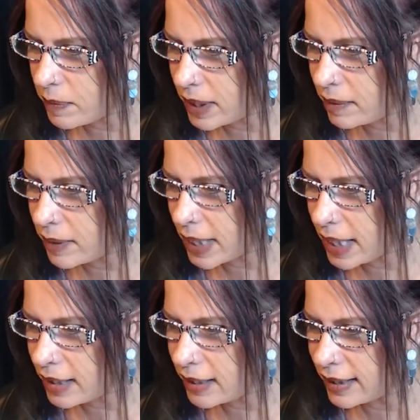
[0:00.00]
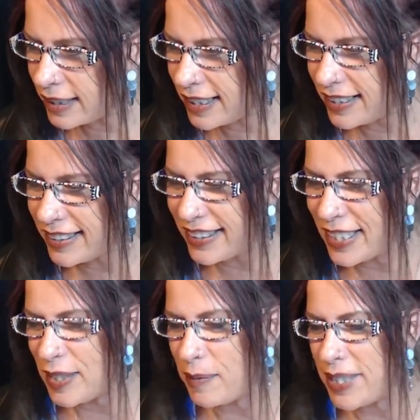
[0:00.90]
me and potato and the
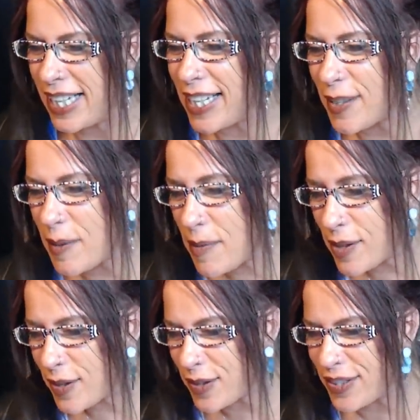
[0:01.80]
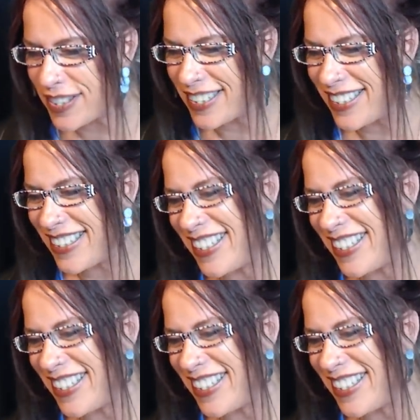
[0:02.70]
Lay's potato commercials.